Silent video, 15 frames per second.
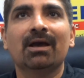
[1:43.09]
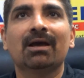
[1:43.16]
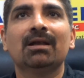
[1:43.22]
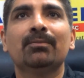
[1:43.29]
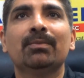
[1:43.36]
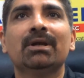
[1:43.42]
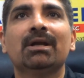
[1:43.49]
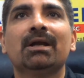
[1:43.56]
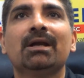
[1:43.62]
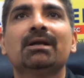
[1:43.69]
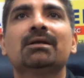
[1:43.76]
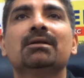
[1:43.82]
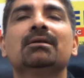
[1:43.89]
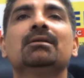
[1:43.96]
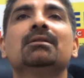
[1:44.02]

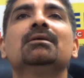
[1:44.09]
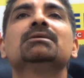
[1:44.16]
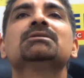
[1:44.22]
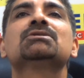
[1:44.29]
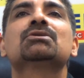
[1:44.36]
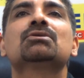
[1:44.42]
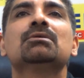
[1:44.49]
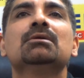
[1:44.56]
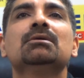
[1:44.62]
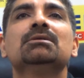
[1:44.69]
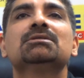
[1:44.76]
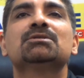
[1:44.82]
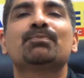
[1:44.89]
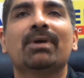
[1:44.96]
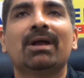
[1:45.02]
Eliminate the
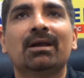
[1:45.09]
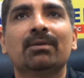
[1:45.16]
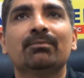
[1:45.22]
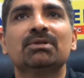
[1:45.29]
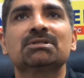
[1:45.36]
spelling